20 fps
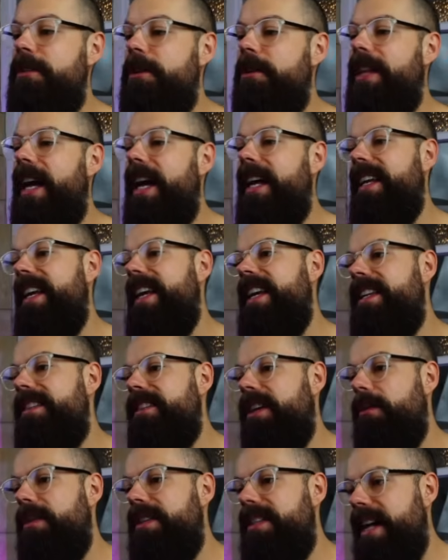do that is
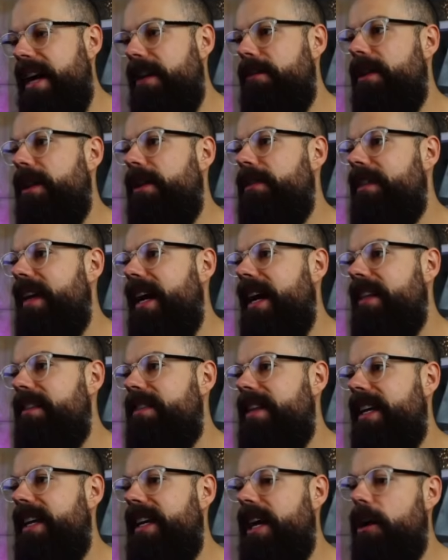I would download that and
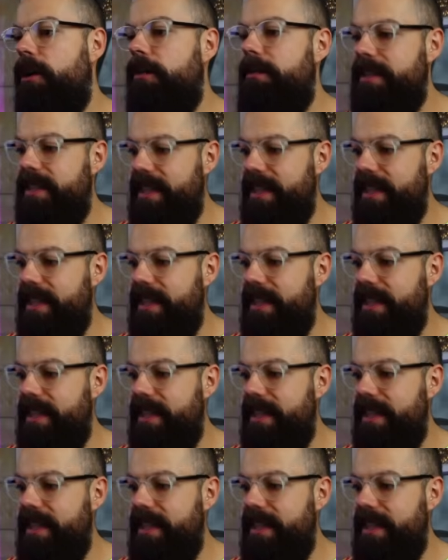take it over